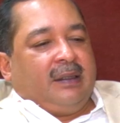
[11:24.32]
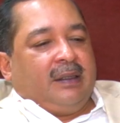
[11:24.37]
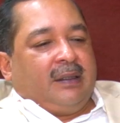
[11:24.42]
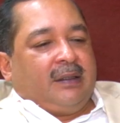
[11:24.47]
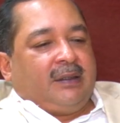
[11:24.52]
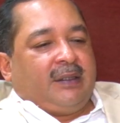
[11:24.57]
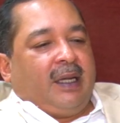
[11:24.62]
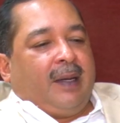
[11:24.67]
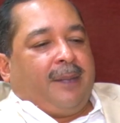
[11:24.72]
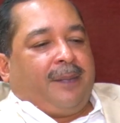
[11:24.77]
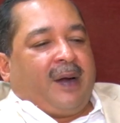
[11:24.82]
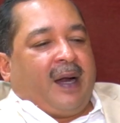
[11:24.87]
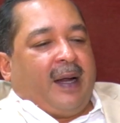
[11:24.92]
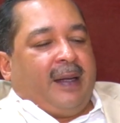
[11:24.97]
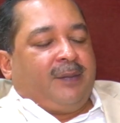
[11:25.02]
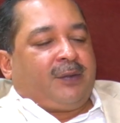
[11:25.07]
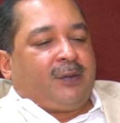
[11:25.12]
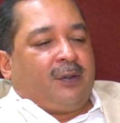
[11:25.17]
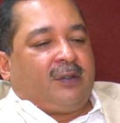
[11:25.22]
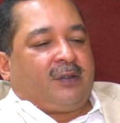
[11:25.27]
see, a
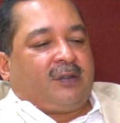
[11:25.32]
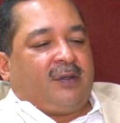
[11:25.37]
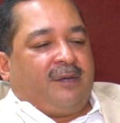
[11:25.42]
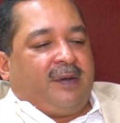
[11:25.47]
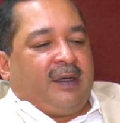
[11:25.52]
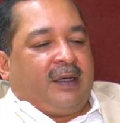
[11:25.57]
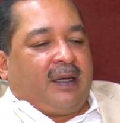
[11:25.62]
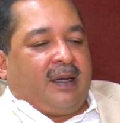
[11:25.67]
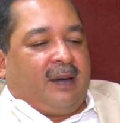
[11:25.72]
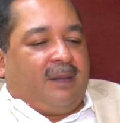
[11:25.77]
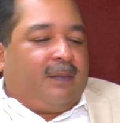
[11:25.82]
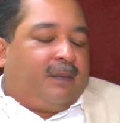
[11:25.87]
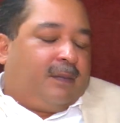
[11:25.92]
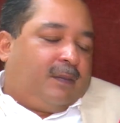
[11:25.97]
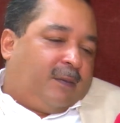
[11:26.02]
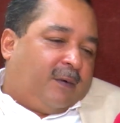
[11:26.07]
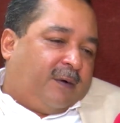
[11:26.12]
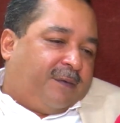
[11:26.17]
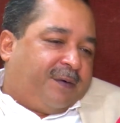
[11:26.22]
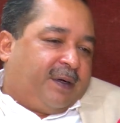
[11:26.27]
prime source of income
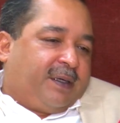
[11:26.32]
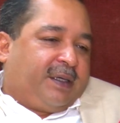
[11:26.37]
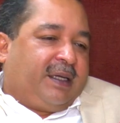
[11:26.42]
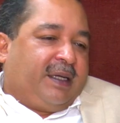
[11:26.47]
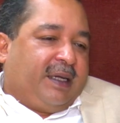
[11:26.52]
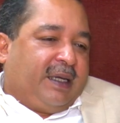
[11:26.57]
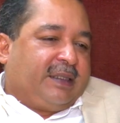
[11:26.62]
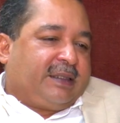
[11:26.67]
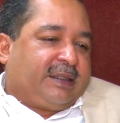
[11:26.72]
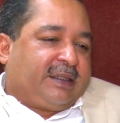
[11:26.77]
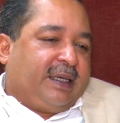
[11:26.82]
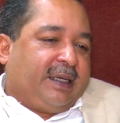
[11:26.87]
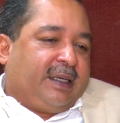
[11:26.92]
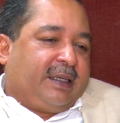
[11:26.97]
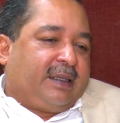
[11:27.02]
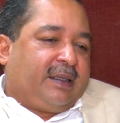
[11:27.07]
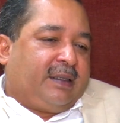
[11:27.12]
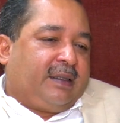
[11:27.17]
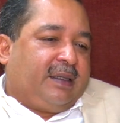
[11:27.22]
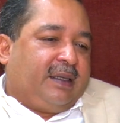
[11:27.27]
of a tea
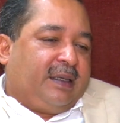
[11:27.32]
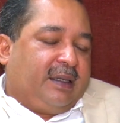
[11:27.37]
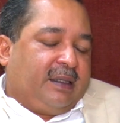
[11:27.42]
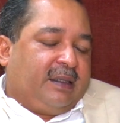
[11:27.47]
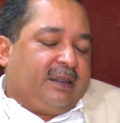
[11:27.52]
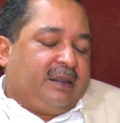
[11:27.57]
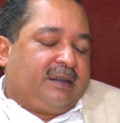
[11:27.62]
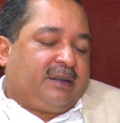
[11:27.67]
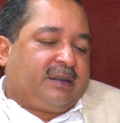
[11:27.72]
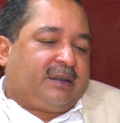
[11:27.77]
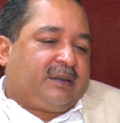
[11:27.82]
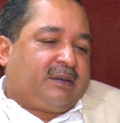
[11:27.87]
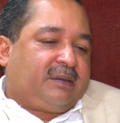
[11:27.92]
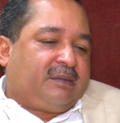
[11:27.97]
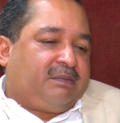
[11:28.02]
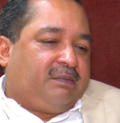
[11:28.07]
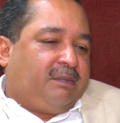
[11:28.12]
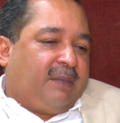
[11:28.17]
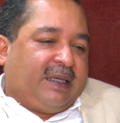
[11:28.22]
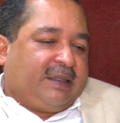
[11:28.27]
estate is
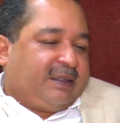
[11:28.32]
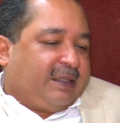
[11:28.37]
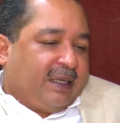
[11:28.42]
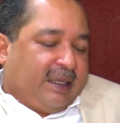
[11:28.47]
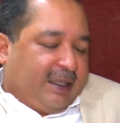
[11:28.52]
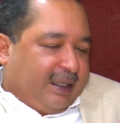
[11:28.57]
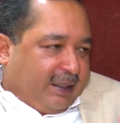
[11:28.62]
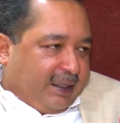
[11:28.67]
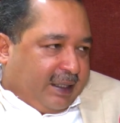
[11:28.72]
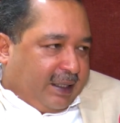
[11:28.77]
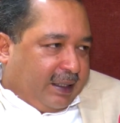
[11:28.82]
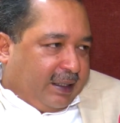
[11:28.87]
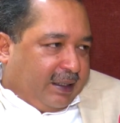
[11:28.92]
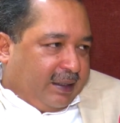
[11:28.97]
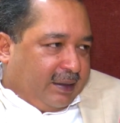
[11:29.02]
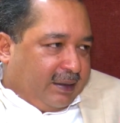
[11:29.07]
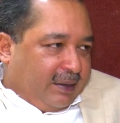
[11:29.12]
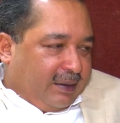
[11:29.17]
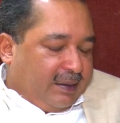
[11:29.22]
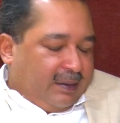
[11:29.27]
by selling tea.
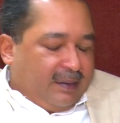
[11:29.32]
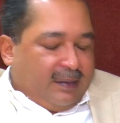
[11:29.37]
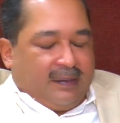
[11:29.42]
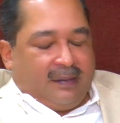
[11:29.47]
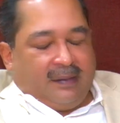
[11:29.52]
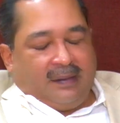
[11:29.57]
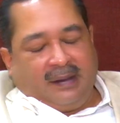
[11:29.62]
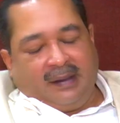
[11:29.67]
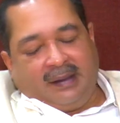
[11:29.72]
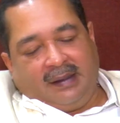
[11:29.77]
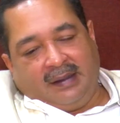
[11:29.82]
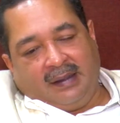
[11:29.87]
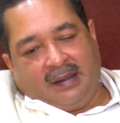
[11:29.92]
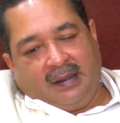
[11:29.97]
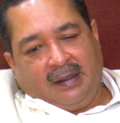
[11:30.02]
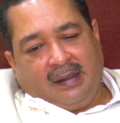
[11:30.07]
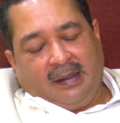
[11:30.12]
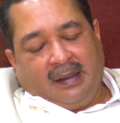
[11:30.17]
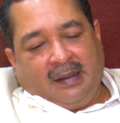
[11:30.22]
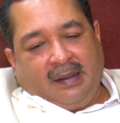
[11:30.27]
Right?
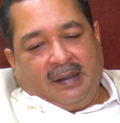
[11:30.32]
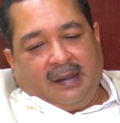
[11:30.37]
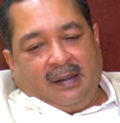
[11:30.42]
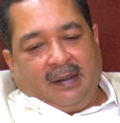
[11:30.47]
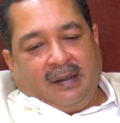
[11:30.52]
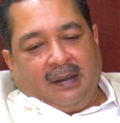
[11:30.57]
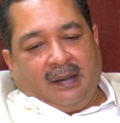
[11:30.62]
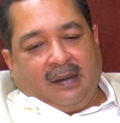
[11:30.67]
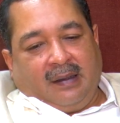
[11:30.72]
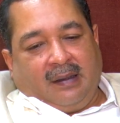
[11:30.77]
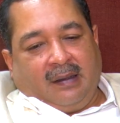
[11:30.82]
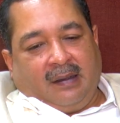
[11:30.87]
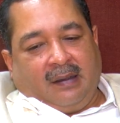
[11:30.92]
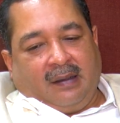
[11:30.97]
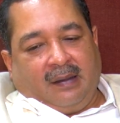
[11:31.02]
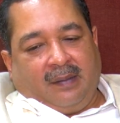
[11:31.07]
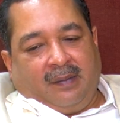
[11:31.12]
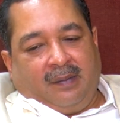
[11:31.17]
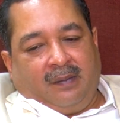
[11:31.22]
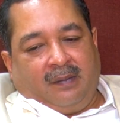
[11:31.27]

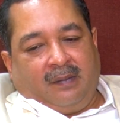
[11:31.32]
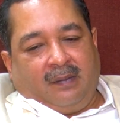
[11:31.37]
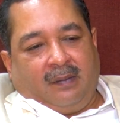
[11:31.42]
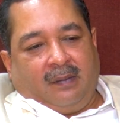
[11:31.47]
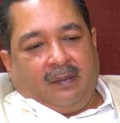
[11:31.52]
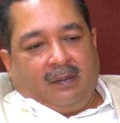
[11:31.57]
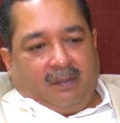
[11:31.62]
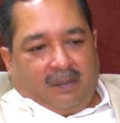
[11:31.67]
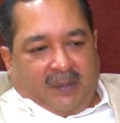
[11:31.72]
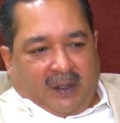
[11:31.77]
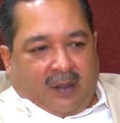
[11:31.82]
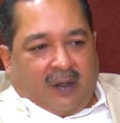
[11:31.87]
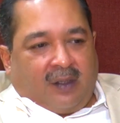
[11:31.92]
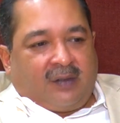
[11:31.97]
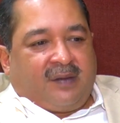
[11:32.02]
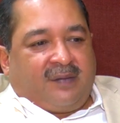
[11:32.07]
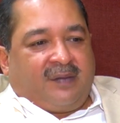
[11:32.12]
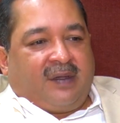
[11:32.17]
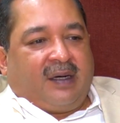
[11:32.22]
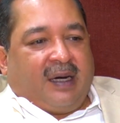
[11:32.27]
Uh,
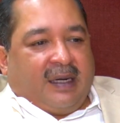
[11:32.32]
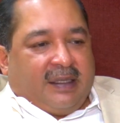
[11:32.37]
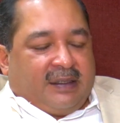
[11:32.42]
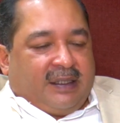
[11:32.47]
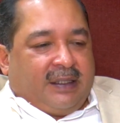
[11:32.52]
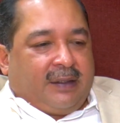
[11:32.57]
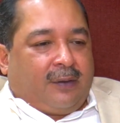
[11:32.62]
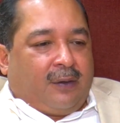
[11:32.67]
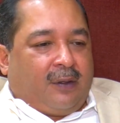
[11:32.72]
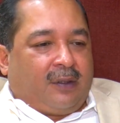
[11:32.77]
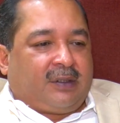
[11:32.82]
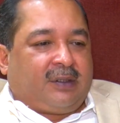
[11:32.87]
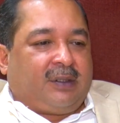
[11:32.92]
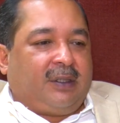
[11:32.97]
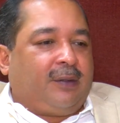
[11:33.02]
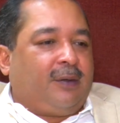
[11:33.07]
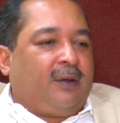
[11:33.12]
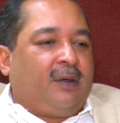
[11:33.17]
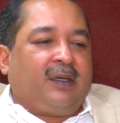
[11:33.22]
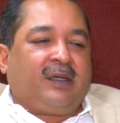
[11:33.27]
because of the rising costs
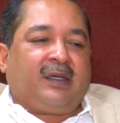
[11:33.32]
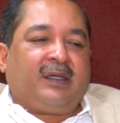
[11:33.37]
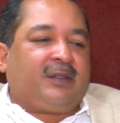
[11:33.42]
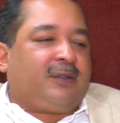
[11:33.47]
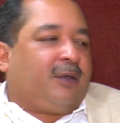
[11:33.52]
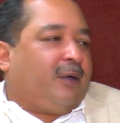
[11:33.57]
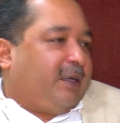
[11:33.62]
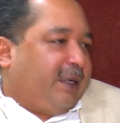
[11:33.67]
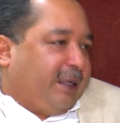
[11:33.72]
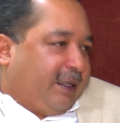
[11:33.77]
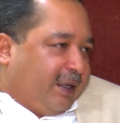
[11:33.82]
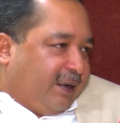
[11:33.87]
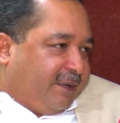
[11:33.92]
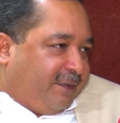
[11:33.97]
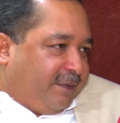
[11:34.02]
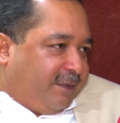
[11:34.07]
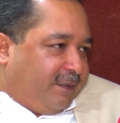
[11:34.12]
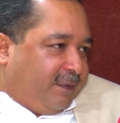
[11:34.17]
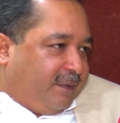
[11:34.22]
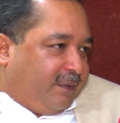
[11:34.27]
and all, it is not
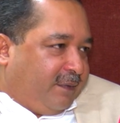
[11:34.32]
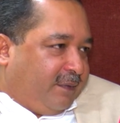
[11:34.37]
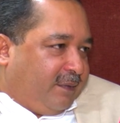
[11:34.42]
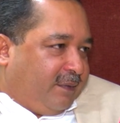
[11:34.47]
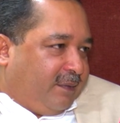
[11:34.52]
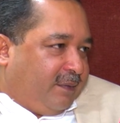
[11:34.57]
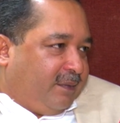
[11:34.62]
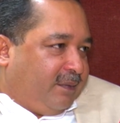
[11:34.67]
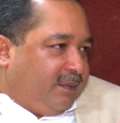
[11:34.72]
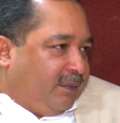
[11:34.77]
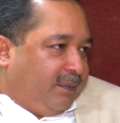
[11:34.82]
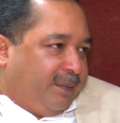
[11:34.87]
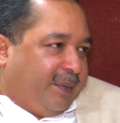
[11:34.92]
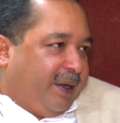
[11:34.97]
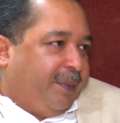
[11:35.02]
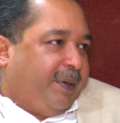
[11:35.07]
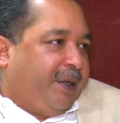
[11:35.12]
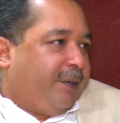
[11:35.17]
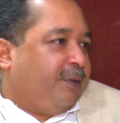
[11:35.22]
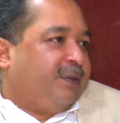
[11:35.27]
enough,
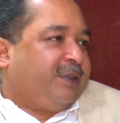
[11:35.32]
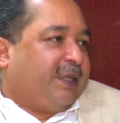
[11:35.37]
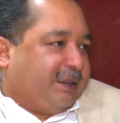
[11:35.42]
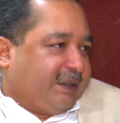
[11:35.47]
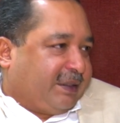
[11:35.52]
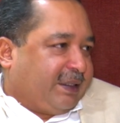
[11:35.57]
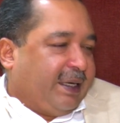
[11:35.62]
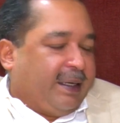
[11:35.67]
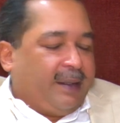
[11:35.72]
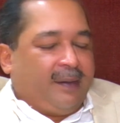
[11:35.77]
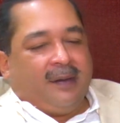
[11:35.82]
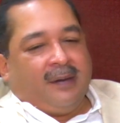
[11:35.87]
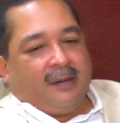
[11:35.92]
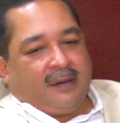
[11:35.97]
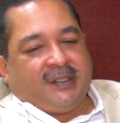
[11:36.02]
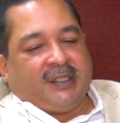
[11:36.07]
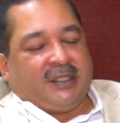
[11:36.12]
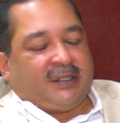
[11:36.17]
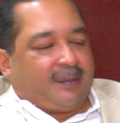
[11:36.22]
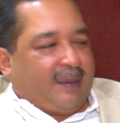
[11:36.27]
maybe to sustain
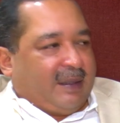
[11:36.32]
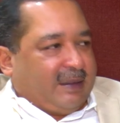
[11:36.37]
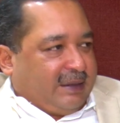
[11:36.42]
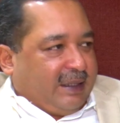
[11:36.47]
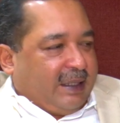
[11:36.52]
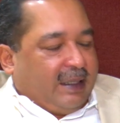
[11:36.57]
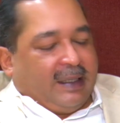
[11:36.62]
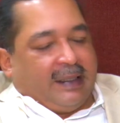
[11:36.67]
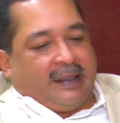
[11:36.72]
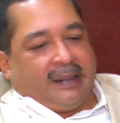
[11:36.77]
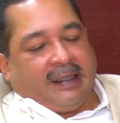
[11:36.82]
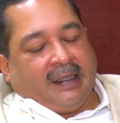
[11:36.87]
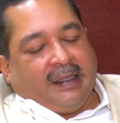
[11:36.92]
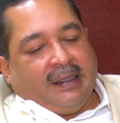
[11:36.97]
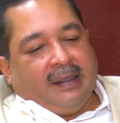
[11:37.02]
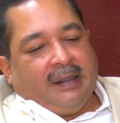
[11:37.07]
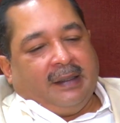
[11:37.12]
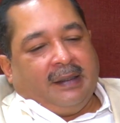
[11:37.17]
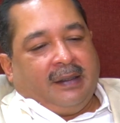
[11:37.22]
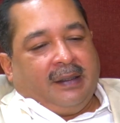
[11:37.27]
just by selling
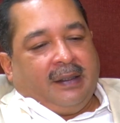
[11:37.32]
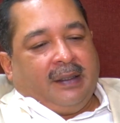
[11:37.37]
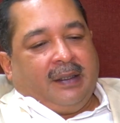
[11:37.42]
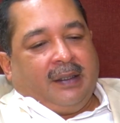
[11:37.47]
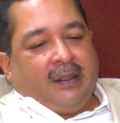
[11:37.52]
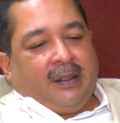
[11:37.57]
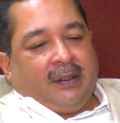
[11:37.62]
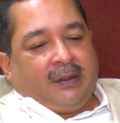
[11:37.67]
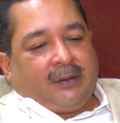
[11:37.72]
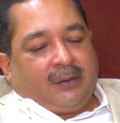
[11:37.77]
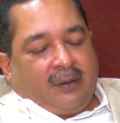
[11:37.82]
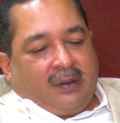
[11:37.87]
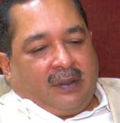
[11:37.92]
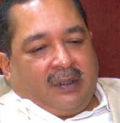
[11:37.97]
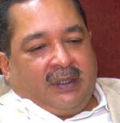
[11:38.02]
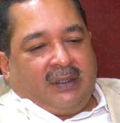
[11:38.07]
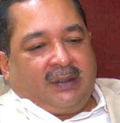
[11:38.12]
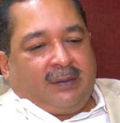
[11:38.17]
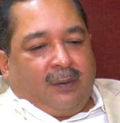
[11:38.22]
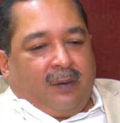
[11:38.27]
tea. So
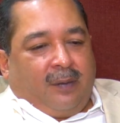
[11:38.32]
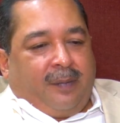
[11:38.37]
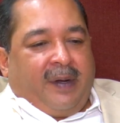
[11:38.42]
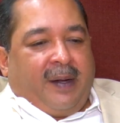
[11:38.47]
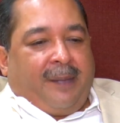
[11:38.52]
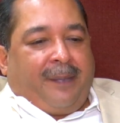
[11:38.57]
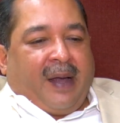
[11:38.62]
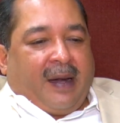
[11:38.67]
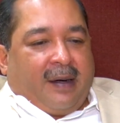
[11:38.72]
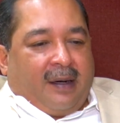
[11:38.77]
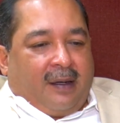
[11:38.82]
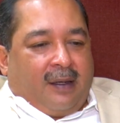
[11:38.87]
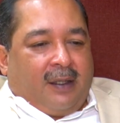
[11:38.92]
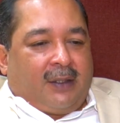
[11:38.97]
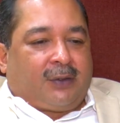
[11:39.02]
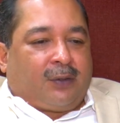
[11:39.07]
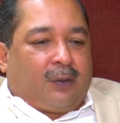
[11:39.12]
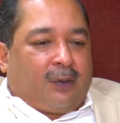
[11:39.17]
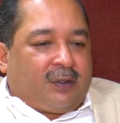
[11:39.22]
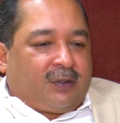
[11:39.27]
this will be a parallel
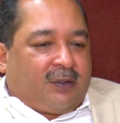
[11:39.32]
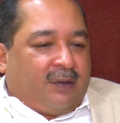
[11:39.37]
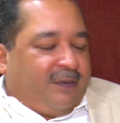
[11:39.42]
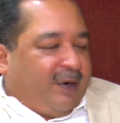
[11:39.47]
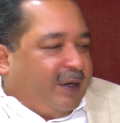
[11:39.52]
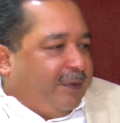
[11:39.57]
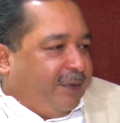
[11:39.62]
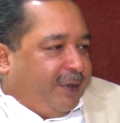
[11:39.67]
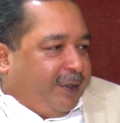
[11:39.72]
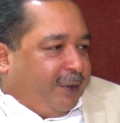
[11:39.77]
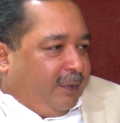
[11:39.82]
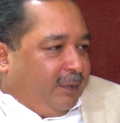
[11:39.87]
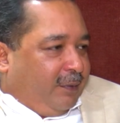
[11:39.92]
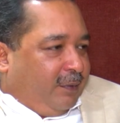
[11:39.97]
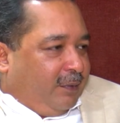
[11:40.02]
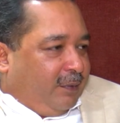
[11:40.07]
source of revenue